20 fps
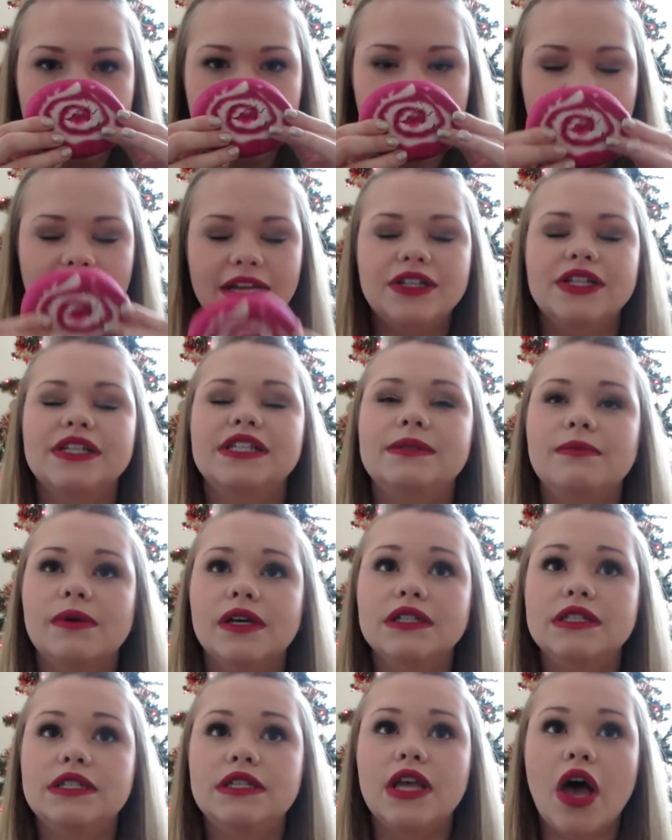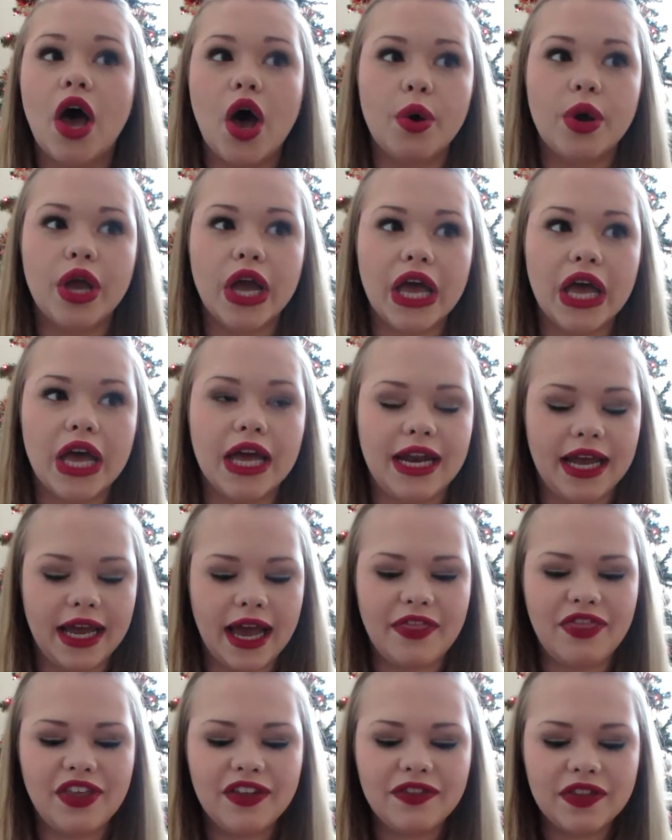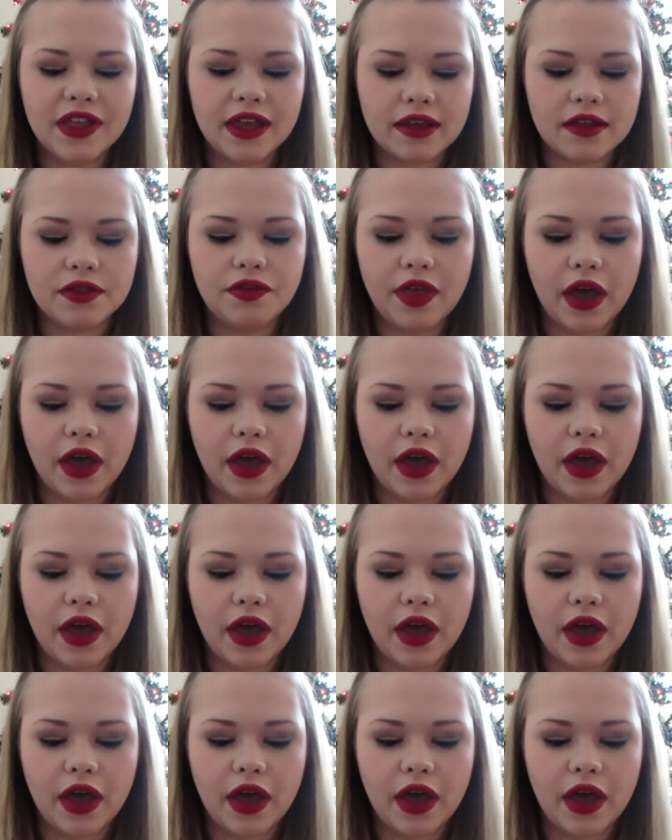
And it just smells so good. I think the,